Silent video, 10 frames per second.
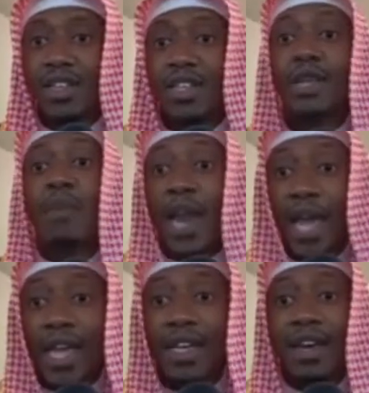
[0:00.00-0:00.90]
The
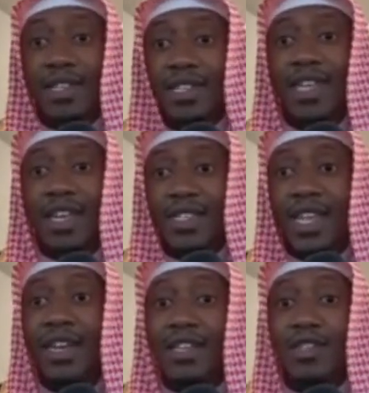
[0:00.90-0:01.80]
malaika taking
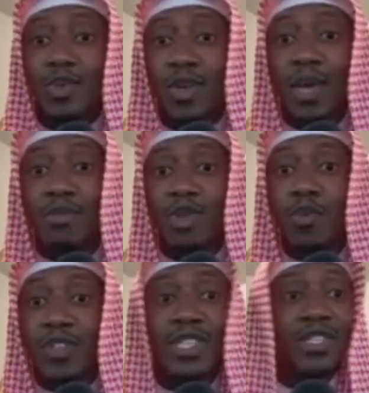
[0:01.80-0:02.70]
attendance who came
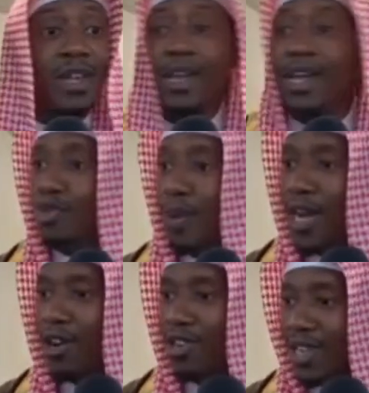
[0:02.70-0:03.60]
to visit Allah
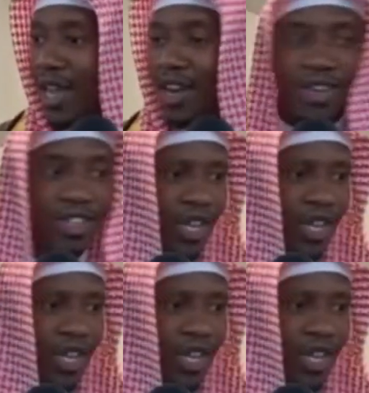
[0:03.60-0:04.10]
subhanahu wa ta'ala on this